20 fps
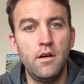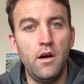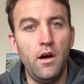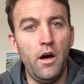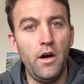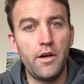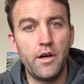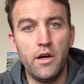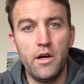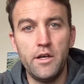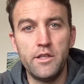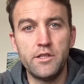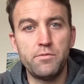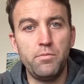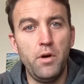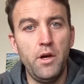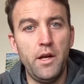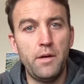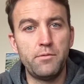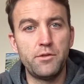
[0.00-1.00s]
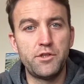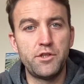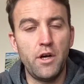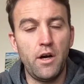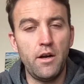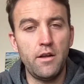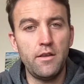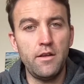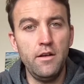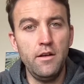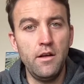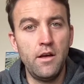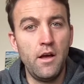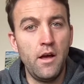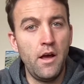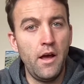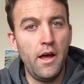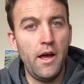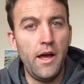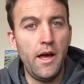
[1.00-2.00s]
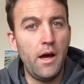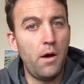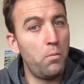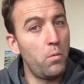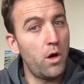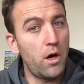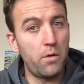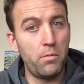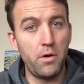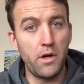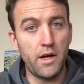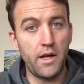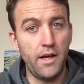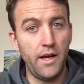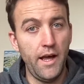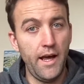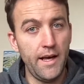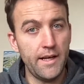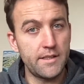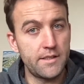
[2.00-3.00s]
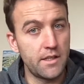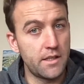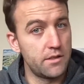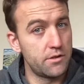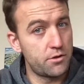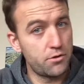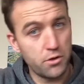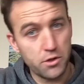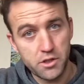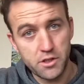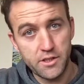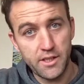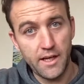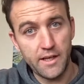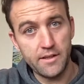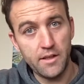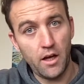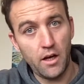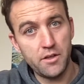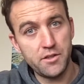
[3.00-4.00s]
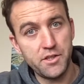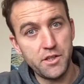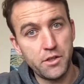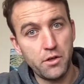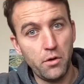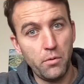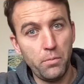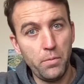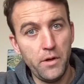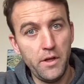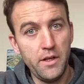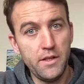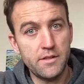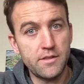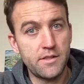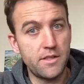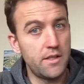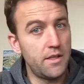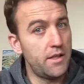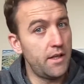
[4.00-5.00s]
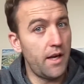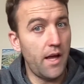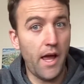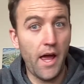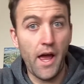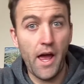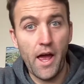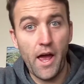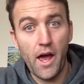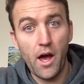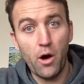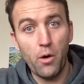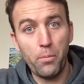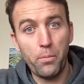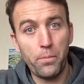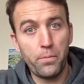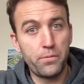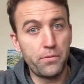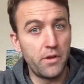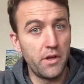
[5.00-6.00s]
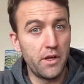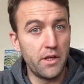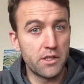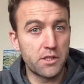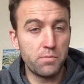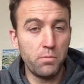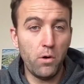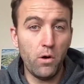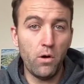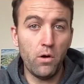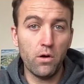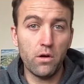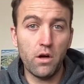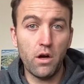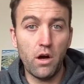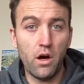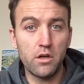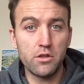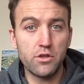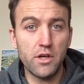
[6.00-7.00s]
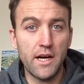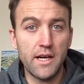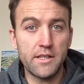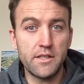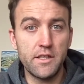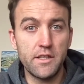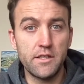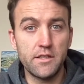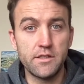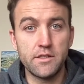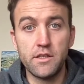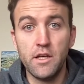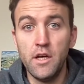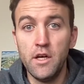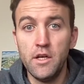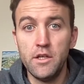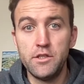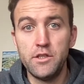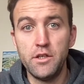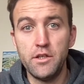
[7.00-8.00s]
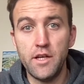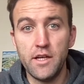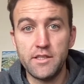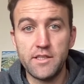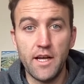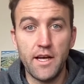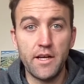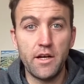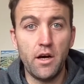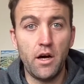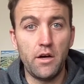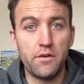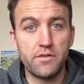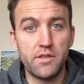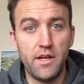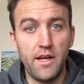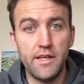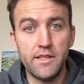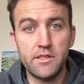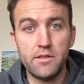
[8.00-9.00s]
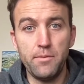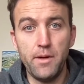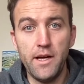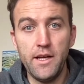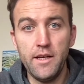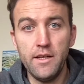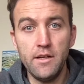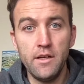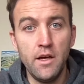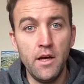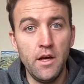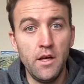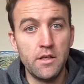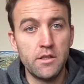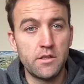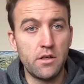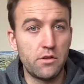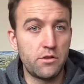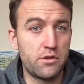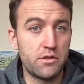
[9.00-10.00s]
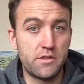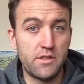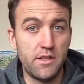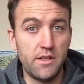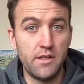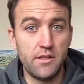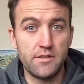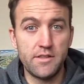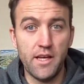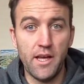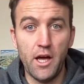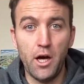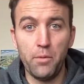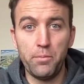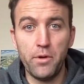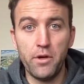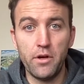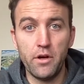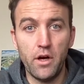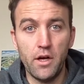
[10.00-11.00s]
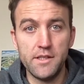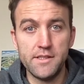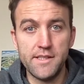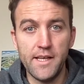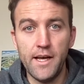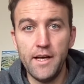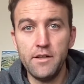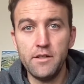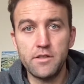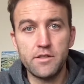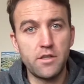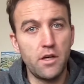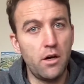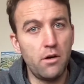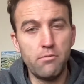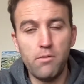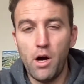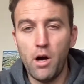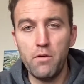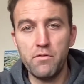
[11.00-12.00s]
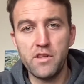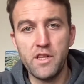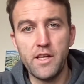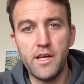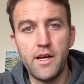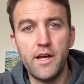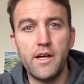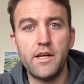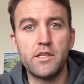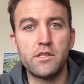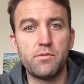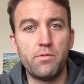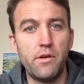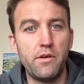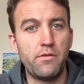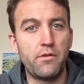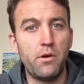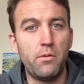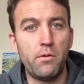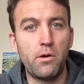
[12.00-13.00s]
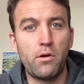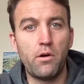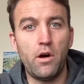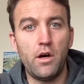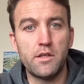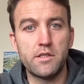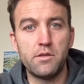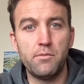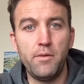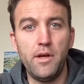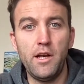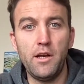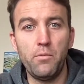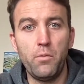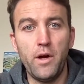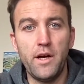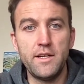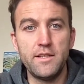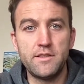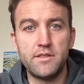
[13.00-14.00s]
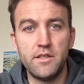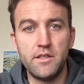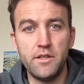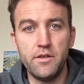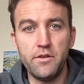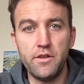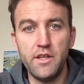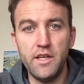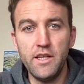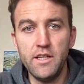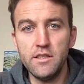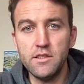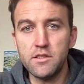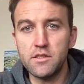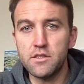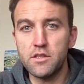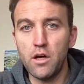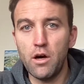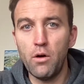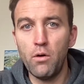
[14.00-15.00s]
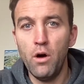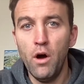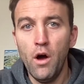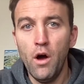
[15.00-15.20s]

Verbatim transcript: Hi guys, my name is Jonathan. I'm working with ConX, a construction technology company, to help the small contractors do their takeoffs and estimating. So it's just to help you guys out. So over the years, we've come across a million ways to do things. So